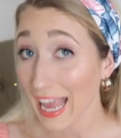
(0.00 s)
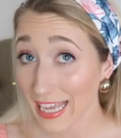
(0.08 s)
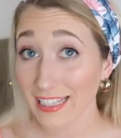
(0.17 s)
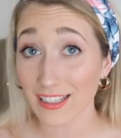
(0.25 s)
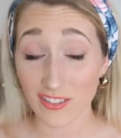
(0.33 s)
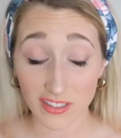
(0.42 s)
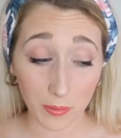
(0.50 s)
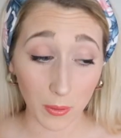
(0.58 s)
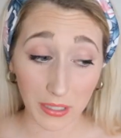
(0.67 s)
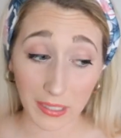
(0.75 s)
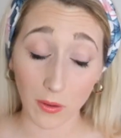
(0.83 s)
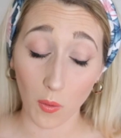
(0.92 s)
and I love
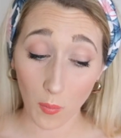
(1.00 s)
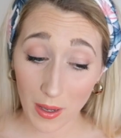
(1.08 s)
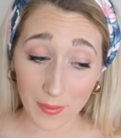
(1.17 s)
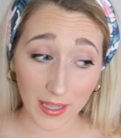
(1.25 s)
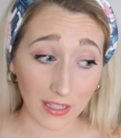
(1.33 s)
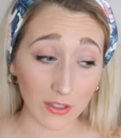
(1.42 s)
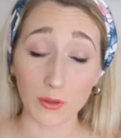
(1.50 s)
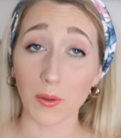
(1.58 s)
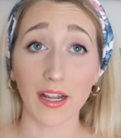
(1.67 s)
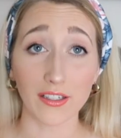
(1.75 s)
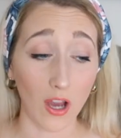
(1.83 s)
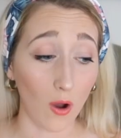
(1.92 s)
supporting women who
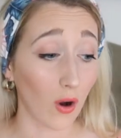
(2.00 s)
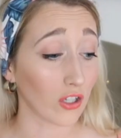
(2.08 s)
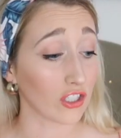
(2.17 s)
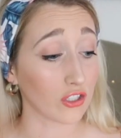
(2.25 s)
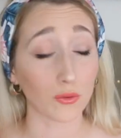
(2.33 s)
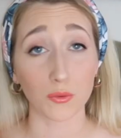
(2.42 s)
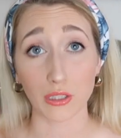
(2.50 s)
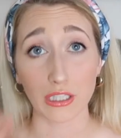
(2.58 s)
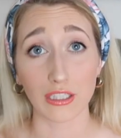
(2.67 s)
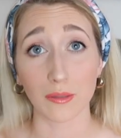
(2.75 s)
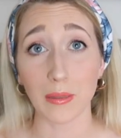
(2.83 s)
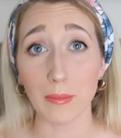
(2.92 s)
I know are just
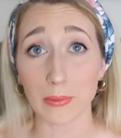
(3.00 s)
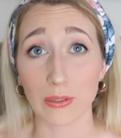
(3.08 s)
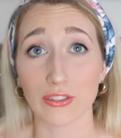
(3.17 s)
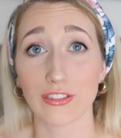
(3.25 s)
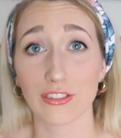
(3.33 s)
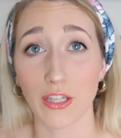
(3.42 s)
really good people,